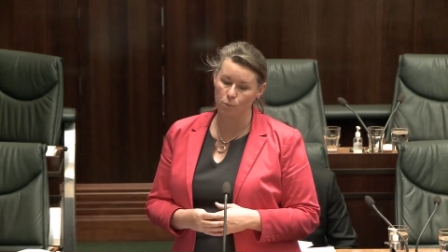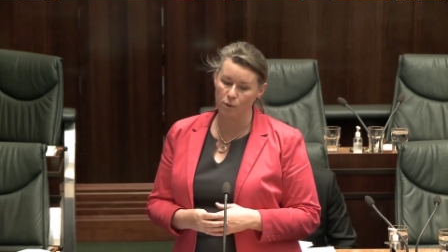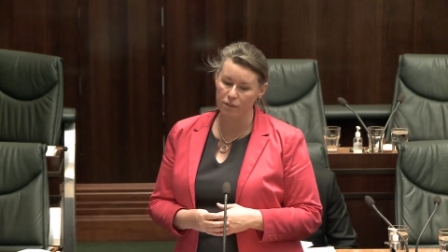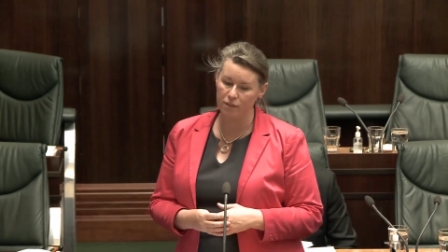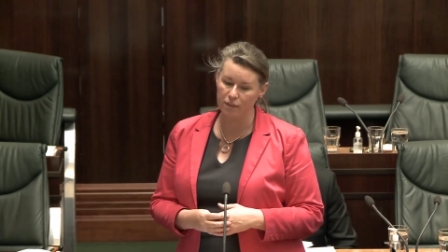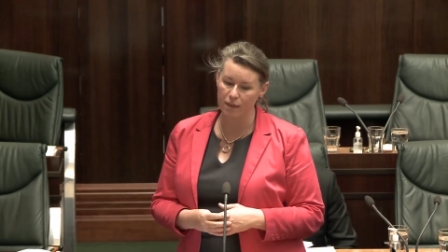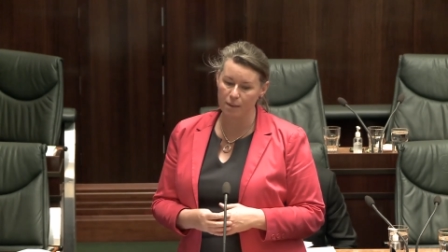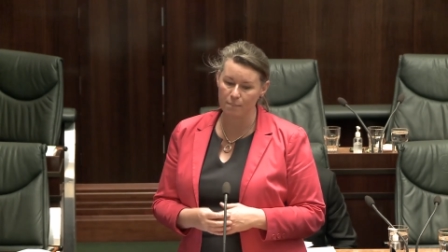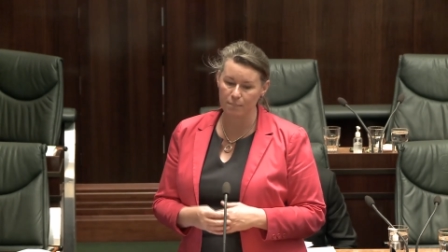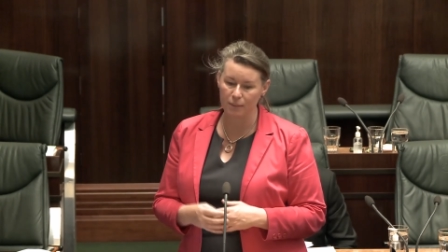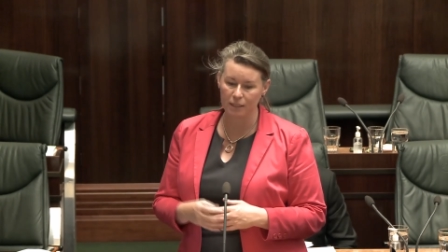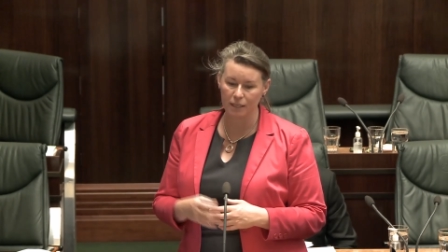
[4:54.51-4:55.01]

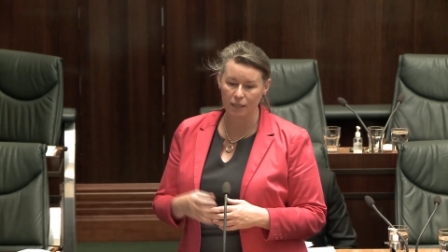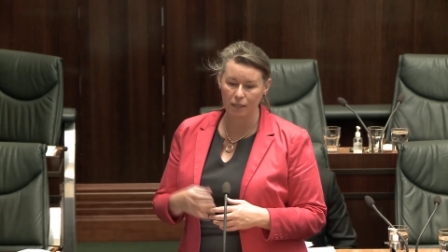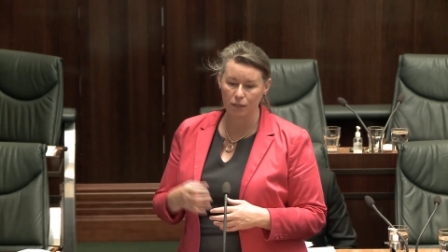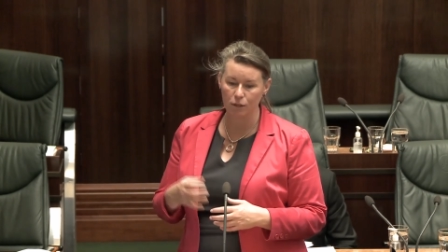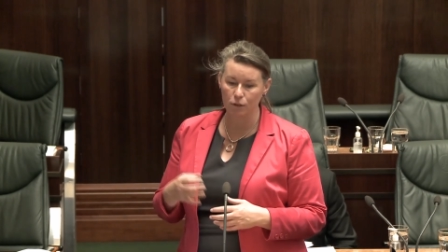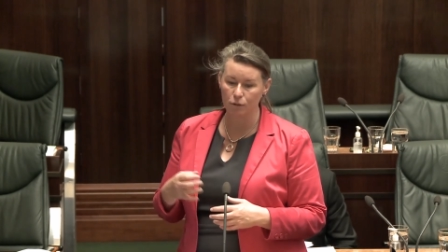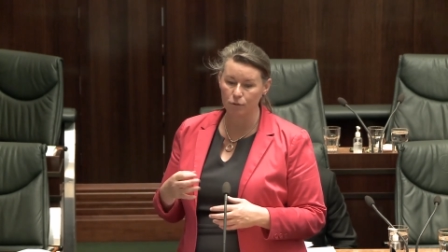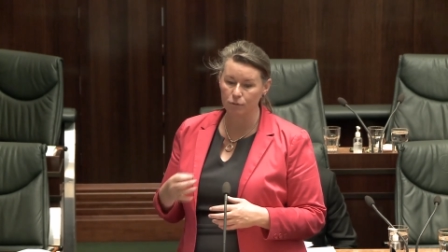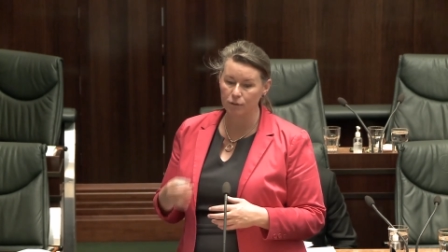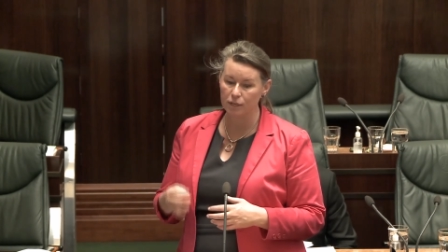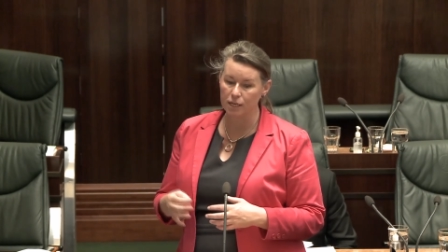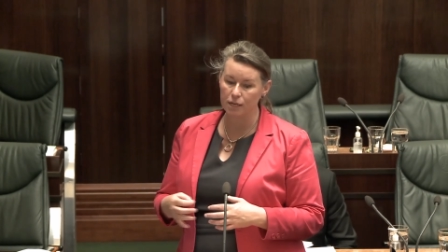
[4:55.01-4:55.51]
whether that be a
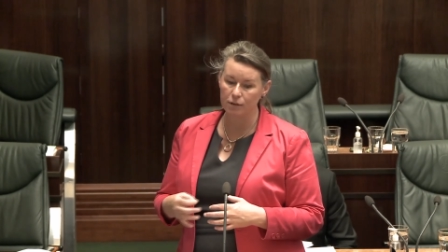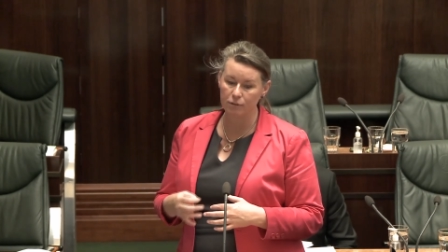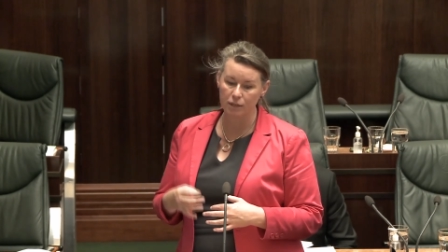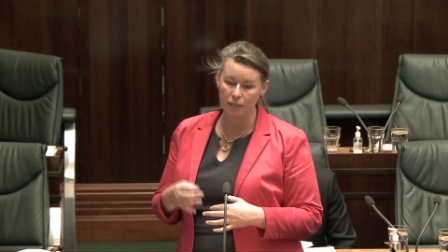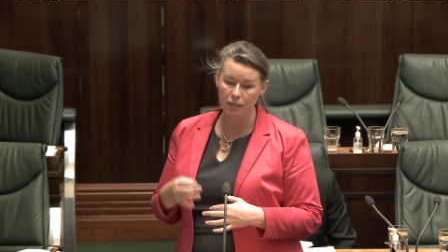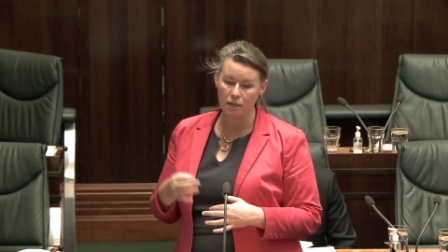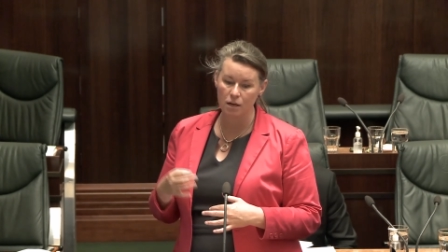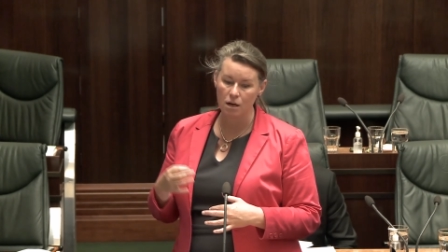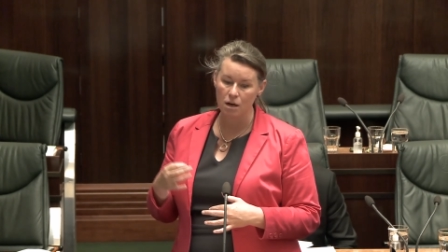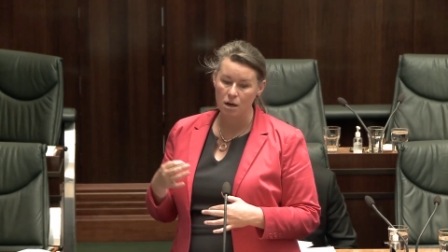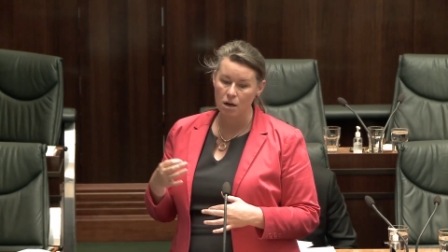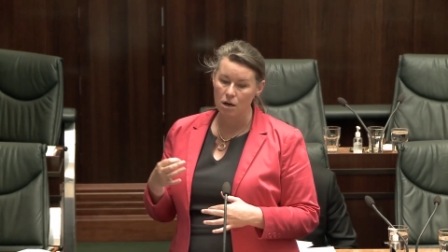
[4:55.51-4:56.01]
career
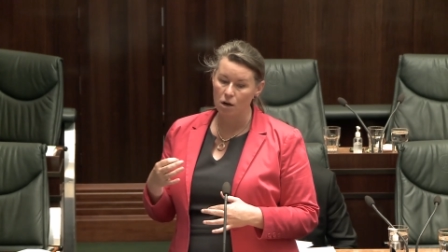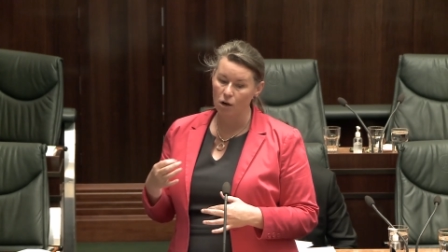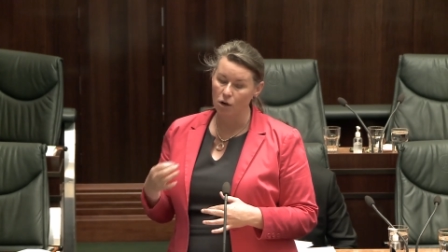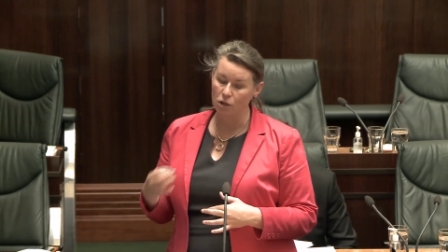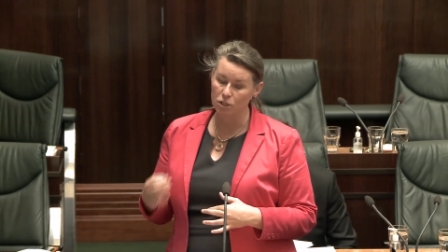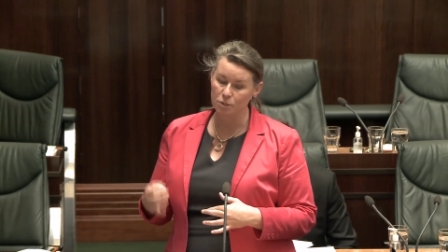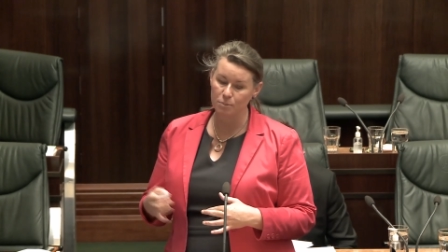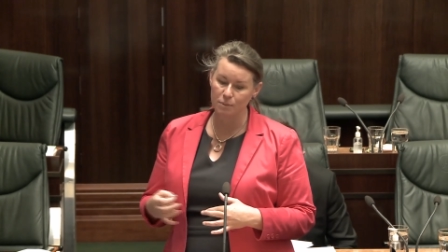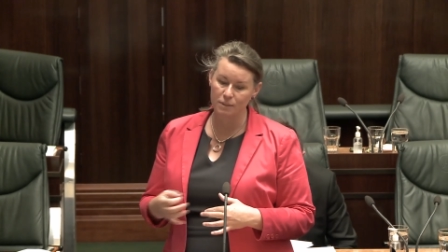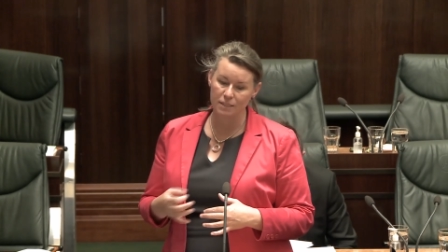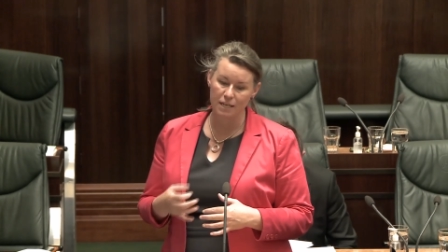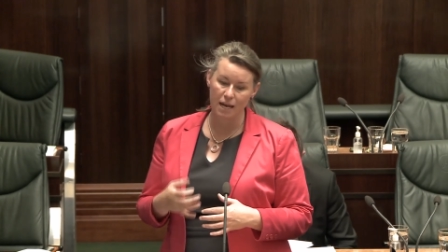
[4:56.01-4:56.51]
in
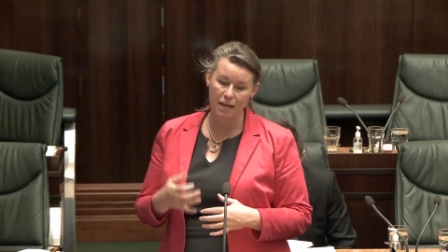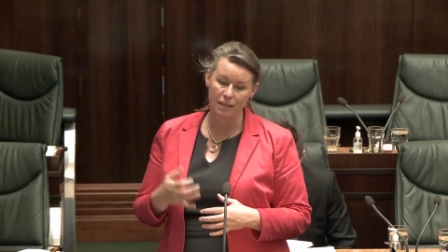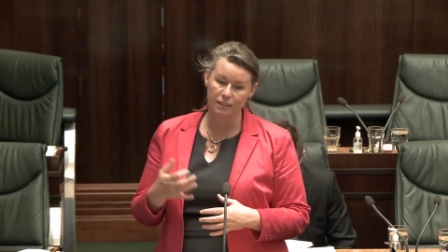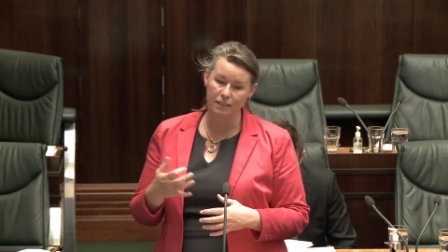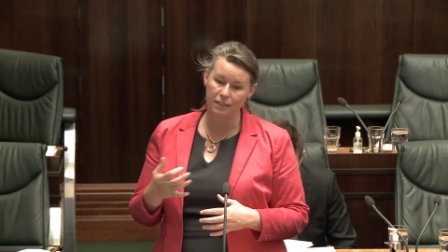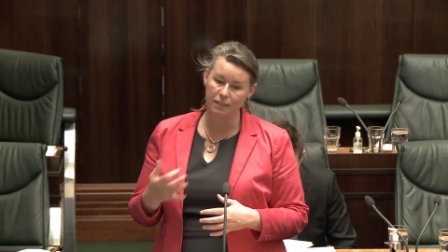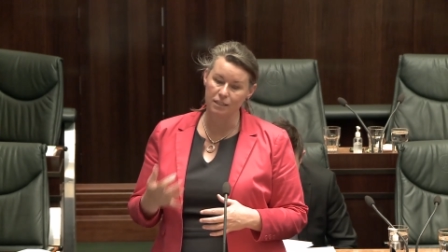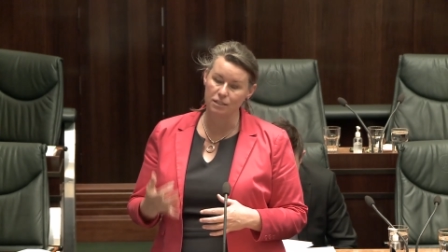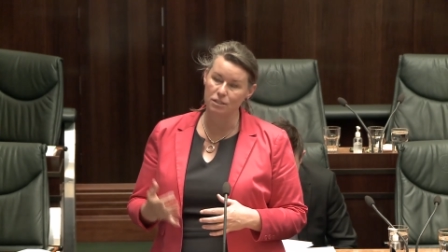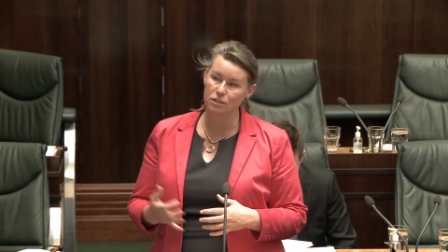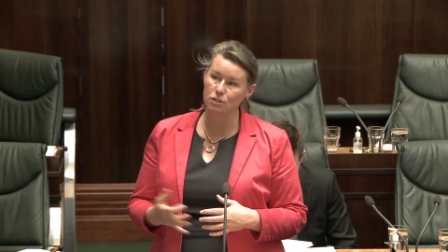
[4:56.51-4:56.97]
hospitality